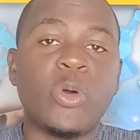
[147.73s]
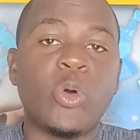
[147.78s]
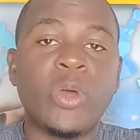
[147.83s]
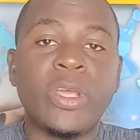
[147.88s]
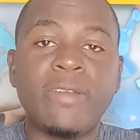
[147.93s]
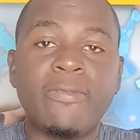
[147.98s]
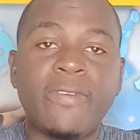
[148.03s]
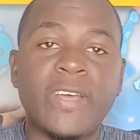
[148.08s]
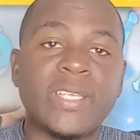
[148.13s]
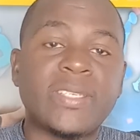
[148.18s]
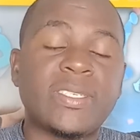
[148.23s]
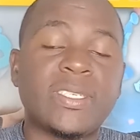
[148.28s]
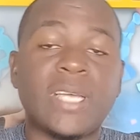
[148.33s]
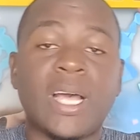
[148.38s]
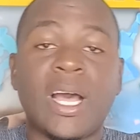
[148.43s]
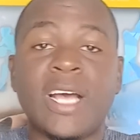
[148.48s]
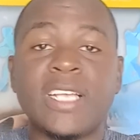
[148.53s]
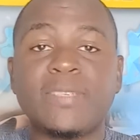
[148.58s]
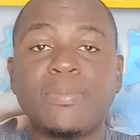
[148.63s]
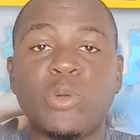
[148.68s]
don't
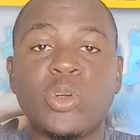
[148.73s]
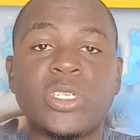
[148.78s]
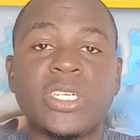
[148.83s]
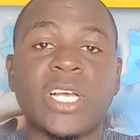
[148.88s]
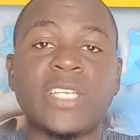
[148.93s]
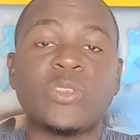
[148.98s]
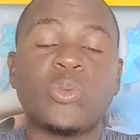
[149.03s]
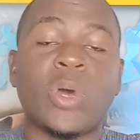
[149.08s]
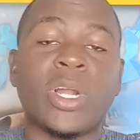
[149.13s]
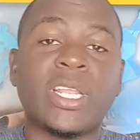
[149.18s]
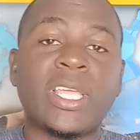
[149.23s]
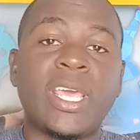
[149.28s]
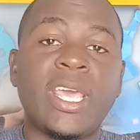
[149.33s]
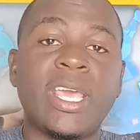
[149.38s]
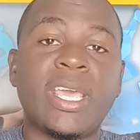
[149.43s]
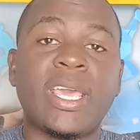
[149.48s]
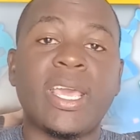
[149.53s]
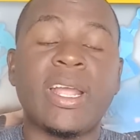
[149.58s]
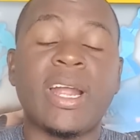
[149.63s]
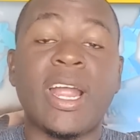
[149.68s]
invest as much as what
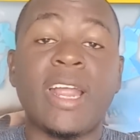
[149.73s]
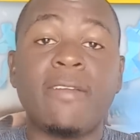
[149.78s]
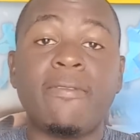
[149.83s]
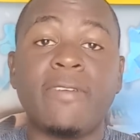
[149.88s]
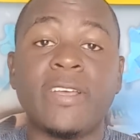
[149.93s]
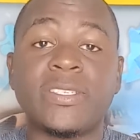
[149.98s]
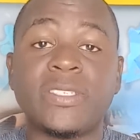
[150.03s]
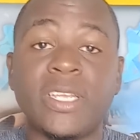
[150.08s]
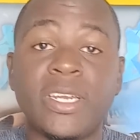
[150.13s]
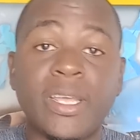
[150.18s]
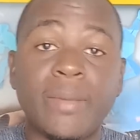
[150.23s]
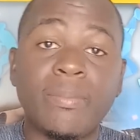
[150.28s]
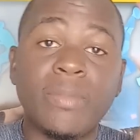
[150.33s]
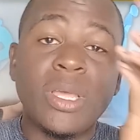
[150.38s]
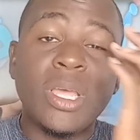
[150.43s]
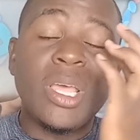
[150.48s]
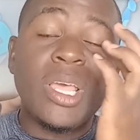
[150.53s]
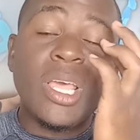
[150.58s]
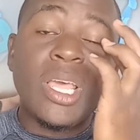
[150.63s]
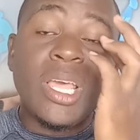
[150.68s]
KKR invests in him.
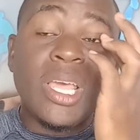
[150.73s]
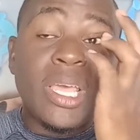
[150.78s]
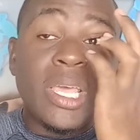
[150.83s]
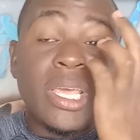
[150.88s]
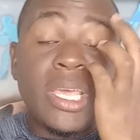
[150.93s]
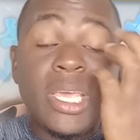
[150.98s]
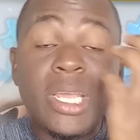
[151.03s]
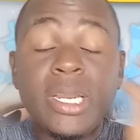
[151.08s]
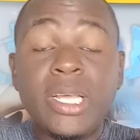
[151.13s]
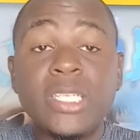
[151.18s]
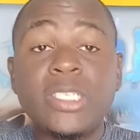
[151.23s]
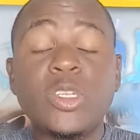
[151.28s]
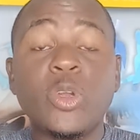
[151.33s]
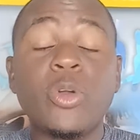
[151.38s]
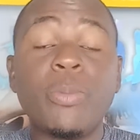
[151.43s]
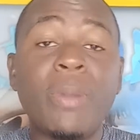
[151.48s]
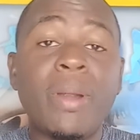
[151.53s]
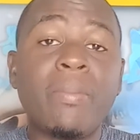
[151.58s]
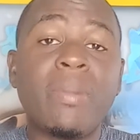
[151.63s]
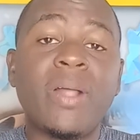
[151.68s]
He needs to
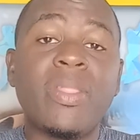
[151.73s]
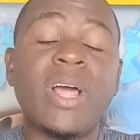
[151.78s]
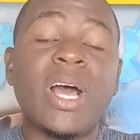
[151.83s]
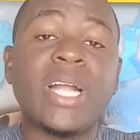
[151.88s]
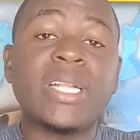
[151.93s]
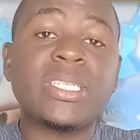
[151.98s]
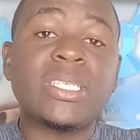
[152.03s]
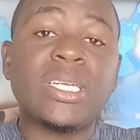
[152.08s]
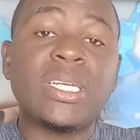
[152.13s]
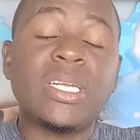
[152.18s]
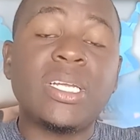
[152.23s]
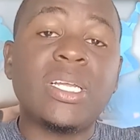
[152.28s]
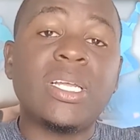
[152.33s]
remember that